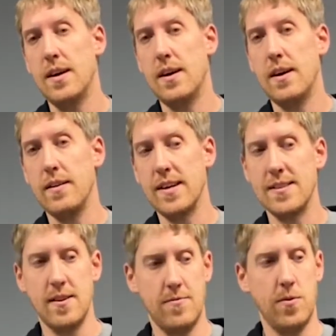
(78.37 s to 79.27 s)
like
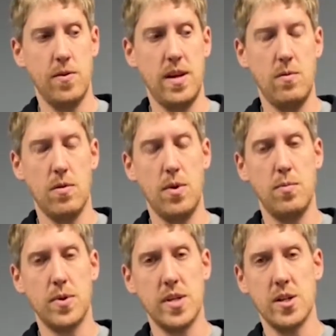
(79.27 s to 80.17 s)
I said, for the
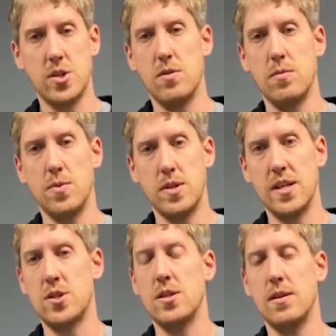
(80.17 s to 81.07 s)
remote production or
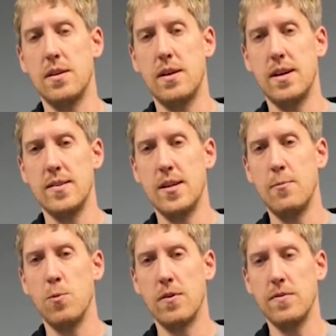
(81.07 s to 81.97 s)
production
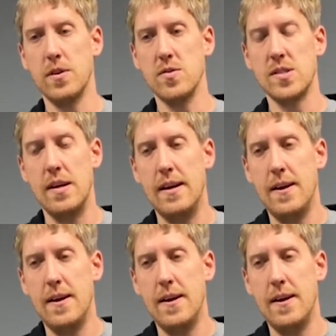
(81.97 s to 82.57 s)
type workflows.